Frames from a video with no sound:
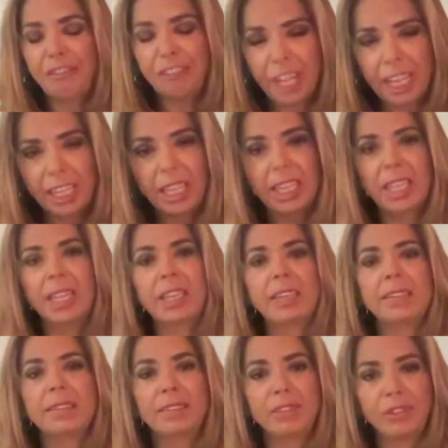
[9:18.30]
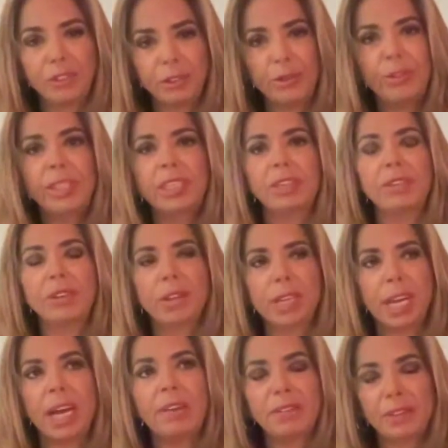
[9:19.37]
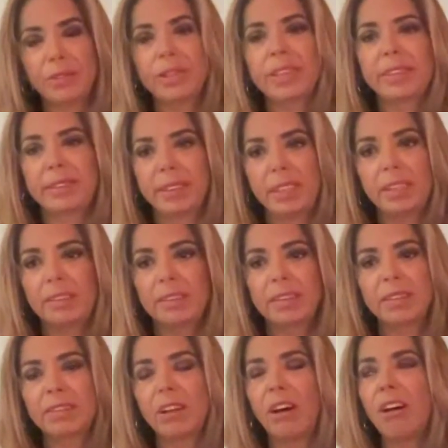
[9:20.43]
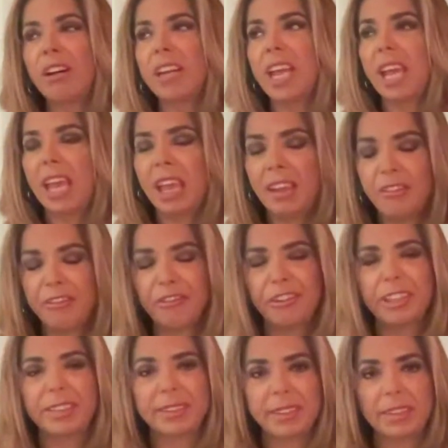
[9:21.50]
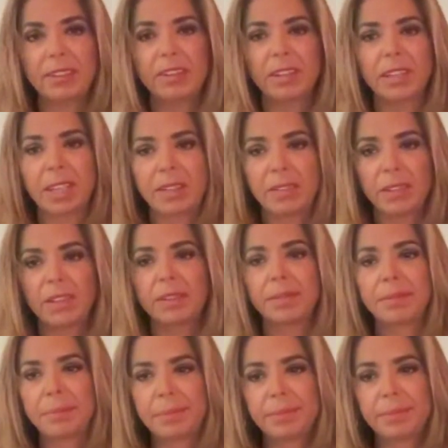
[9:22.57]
failing in its duty to look after its citizens on every single level.